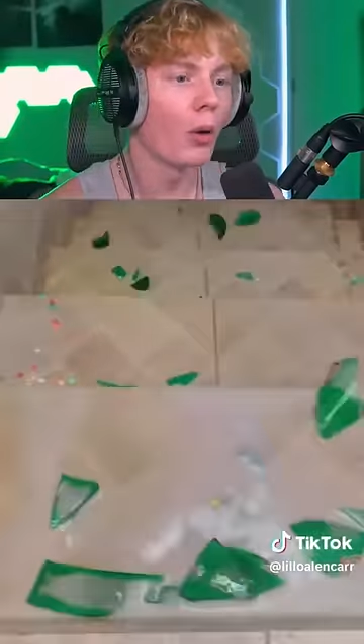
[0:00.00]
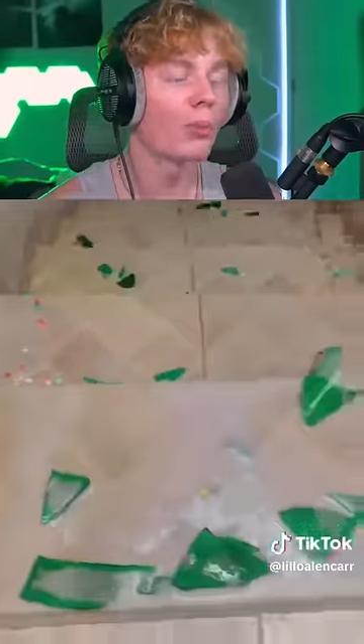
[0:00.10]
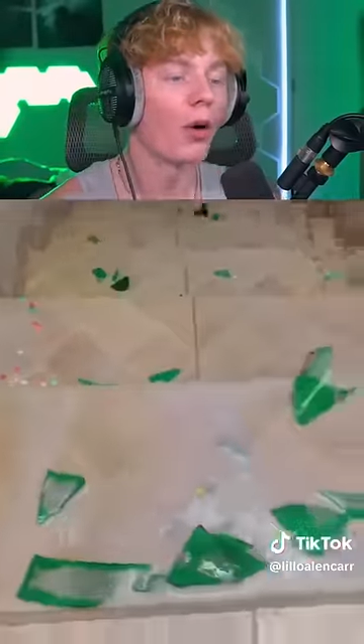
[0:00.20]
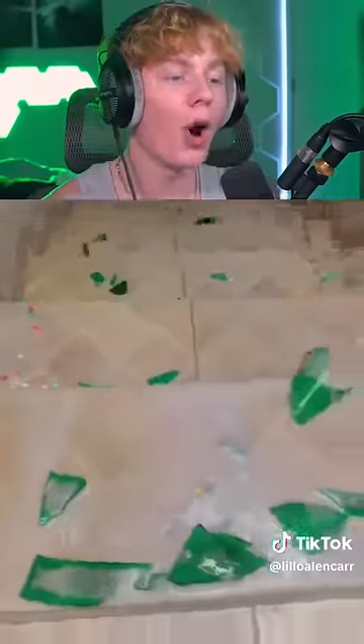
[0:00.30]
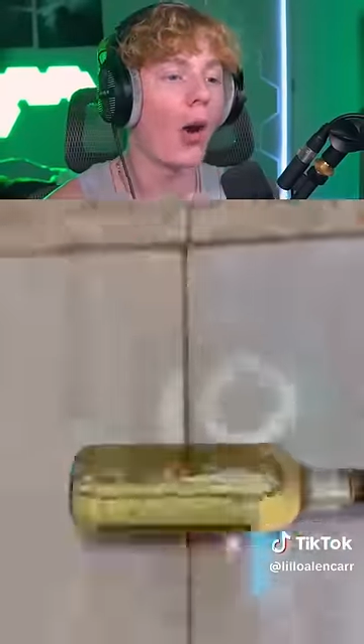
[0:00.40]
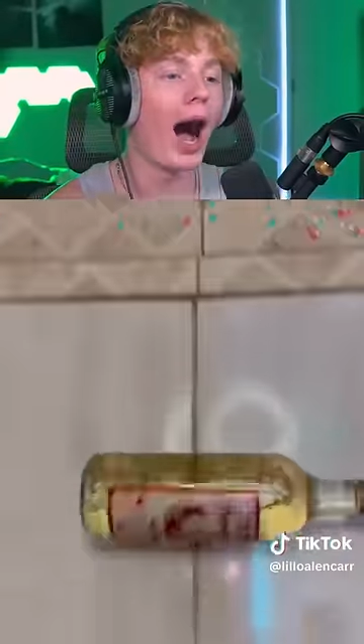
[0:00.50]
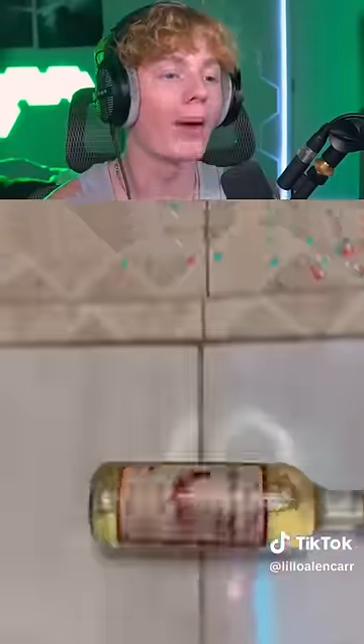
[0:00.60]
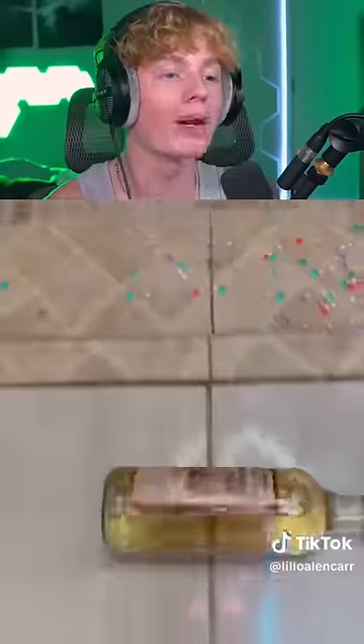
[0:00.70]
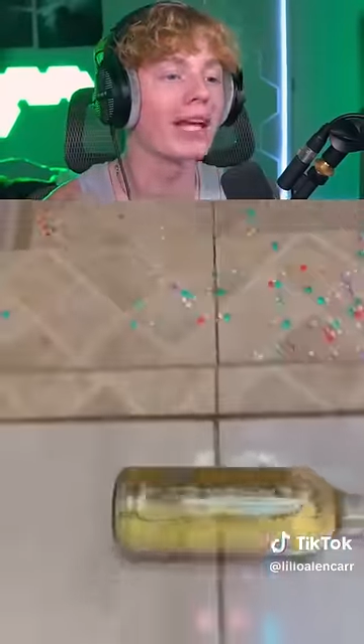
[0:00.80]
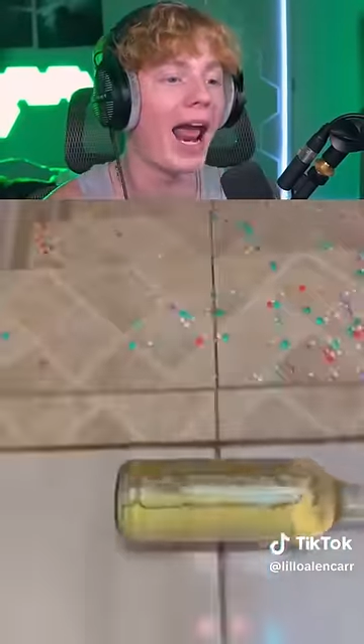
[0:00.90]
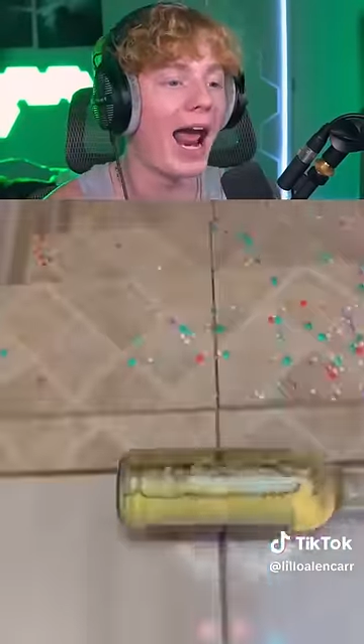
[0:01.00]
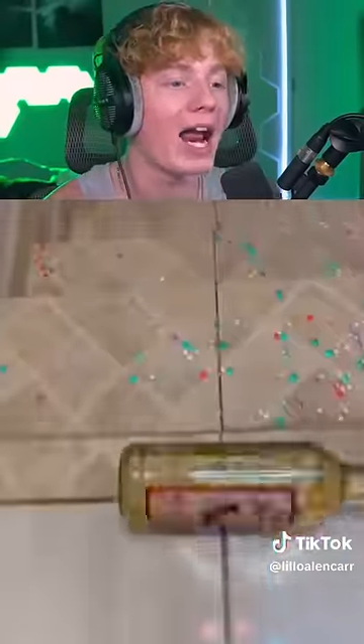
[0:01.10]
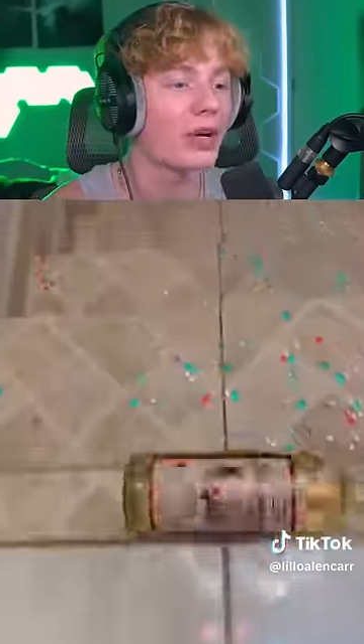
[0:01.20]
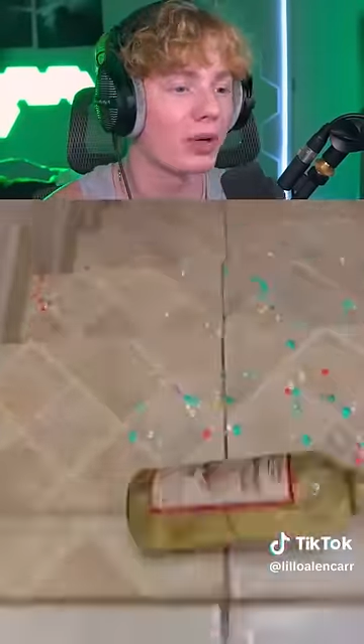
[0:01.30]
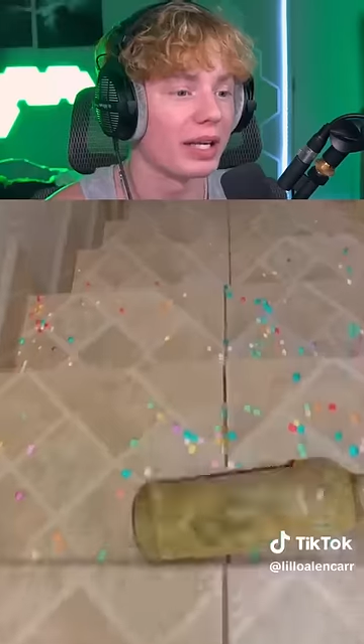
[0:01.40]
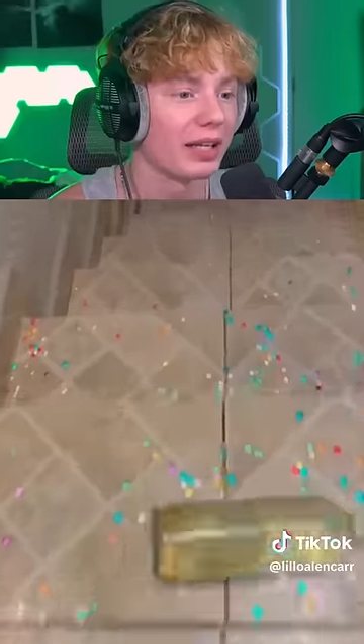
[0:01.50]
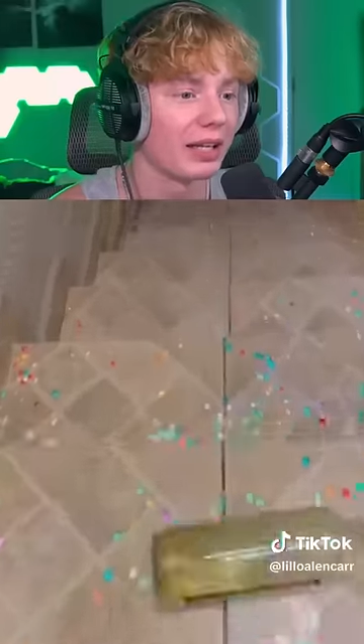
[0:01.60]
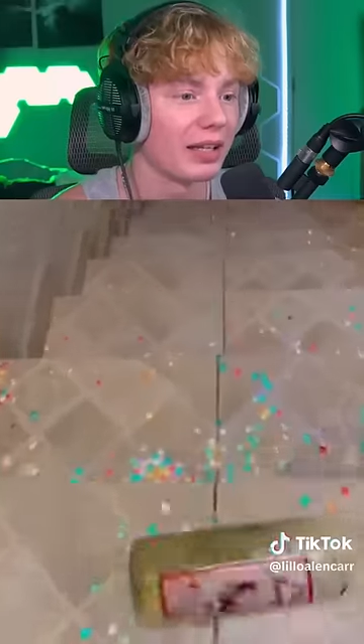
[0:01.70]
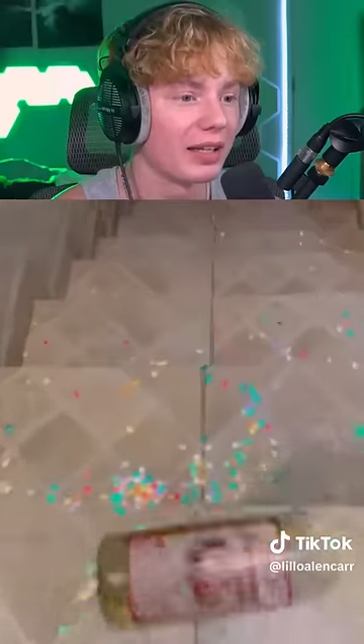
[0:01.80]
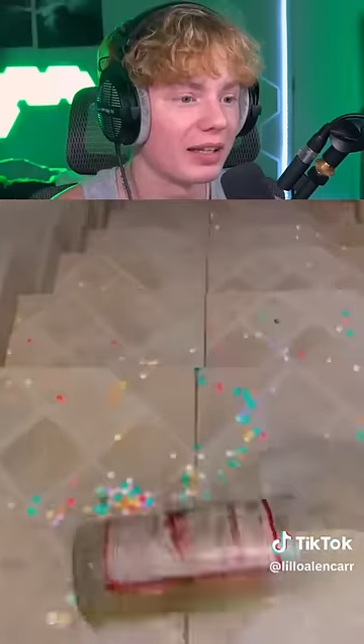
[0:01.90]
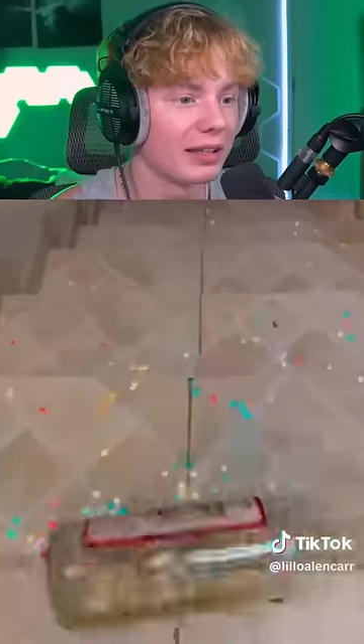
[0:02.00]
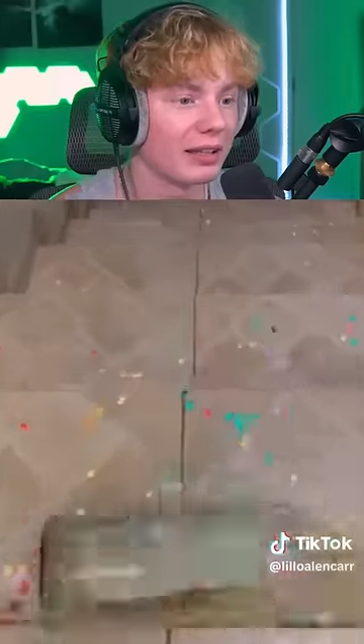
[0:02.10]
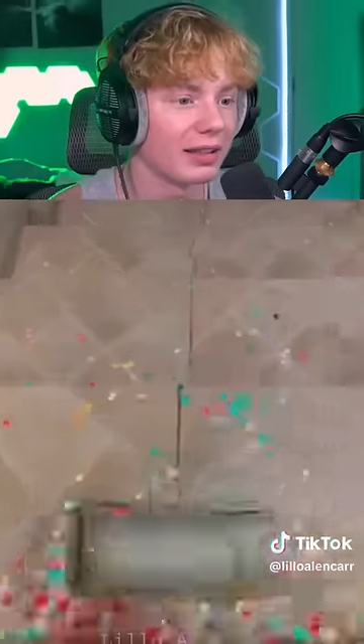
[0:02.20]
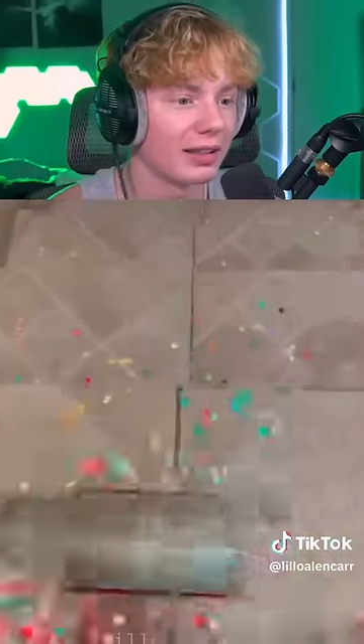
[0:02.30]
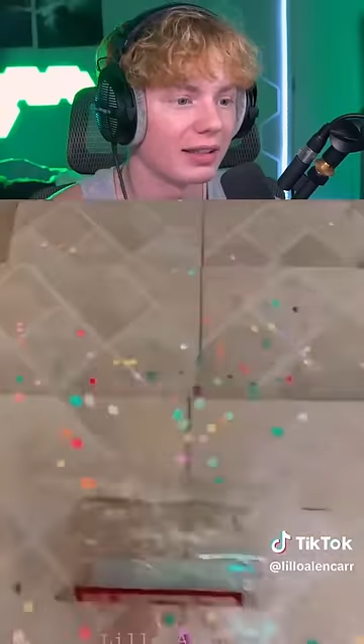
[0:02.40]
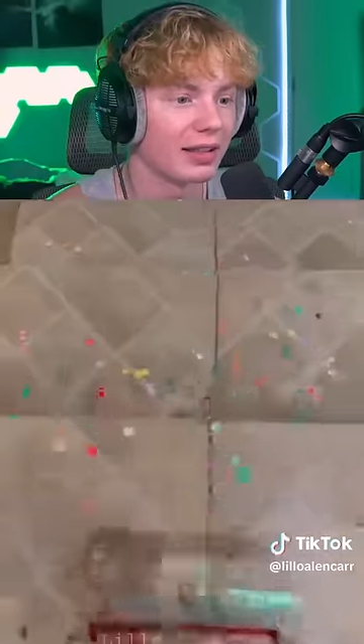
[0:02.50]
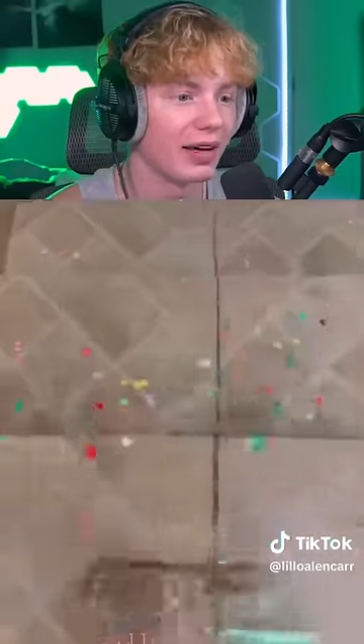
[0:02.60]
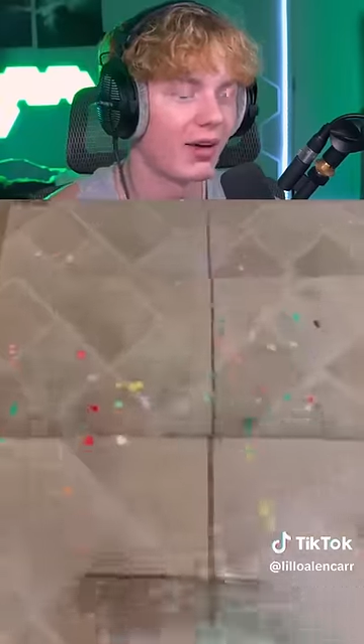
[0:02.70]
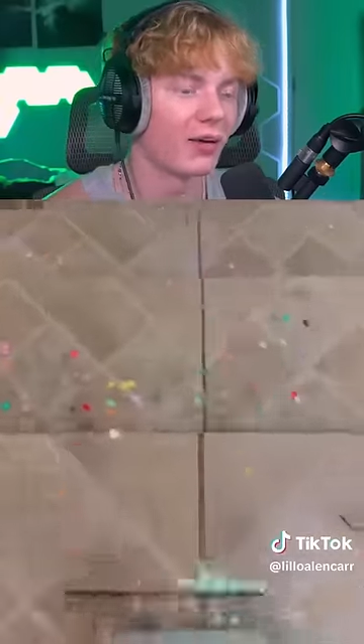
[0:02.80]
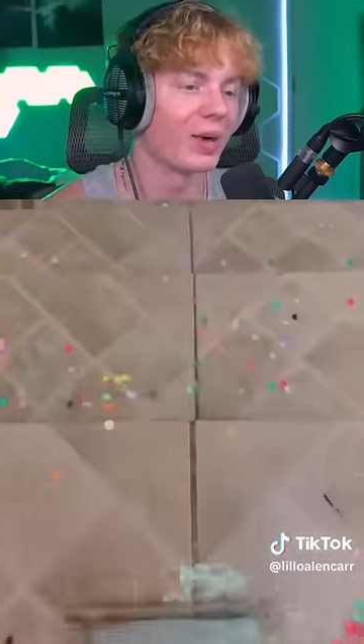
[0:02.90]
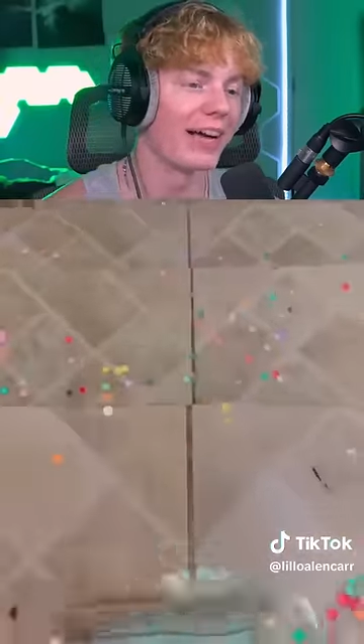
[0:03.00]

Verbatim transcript: Bro, I'm gonna get angry. Oh,